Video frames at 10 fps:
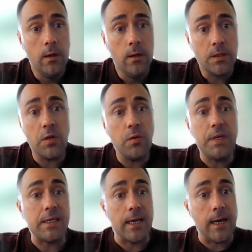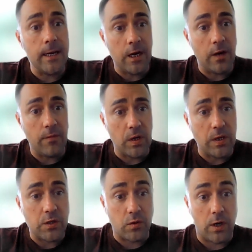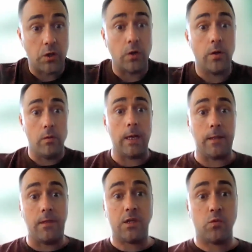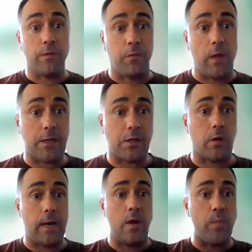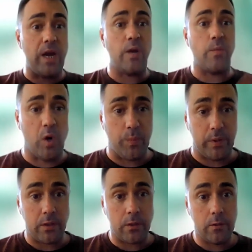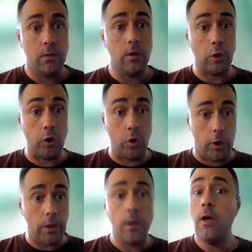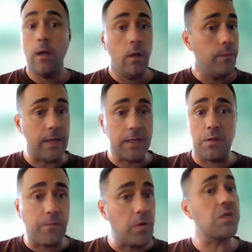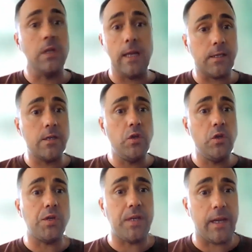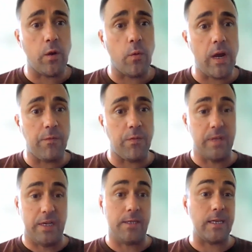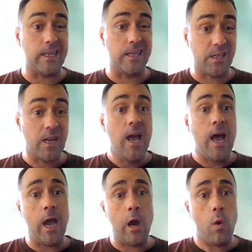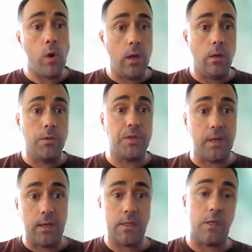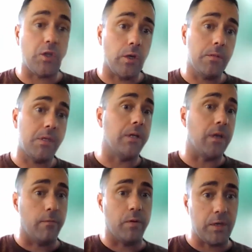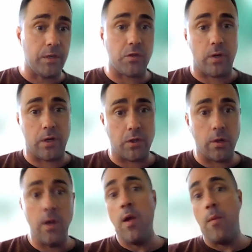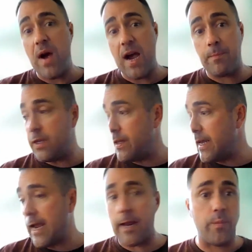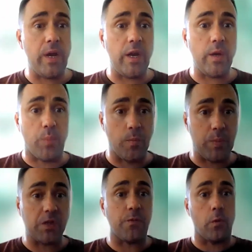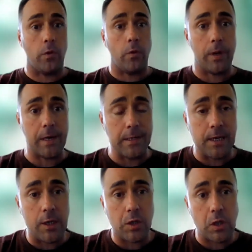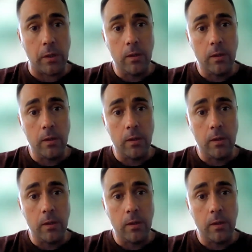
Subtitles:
So you design a governance structure and you're like, this reflects our animating purpose. Good. That's the first lesson you should take away from this is how well does a chosen governance structure map to the animating purpose for an organization?